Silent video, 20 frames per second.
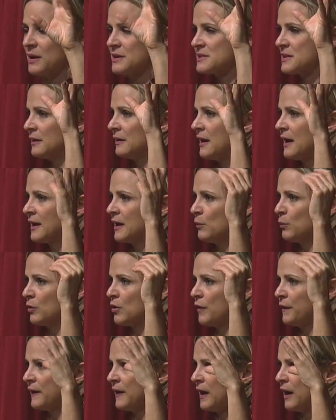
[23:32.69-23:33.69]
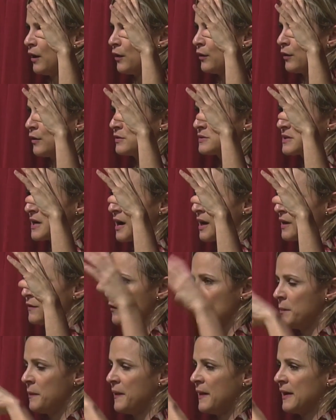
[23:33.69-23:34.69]
because I like it when all the air goes out of
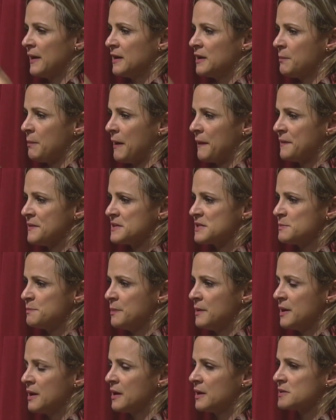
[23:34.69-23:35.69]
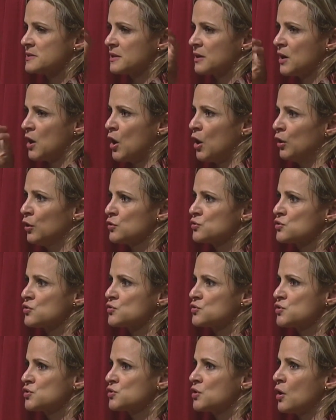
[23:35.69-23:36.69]
them and they get about this big, because the colors are
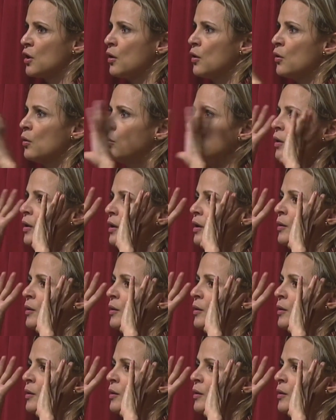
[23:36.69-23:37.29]
so